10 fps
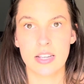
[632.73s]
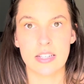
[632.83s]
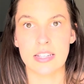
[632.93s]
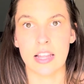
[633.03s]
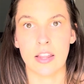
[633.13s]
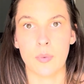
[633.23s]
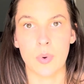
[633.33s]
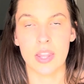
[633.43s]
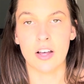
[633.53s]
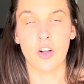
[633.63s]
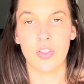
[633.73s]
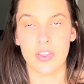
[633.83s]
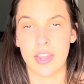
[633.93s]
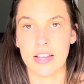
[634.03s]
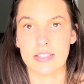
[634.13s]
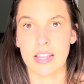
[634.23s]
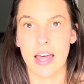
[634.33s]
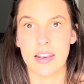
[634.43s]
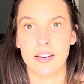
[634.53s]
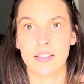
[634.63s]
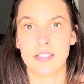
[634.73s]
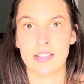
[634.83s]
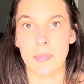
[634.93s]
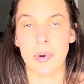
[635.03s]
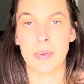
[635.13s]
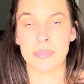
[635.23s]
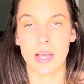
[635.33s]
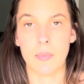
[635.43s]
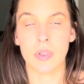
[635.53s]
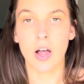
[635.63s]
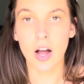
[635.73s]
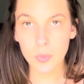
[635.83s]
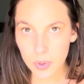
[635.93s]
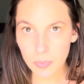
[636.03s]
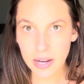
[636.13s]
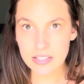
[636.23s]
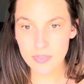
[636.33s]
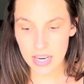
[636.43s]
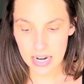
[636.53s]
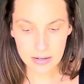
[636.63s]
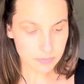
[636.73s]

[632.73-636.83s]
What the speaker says: dealing with all the things that sometimes come along with breastfeeding.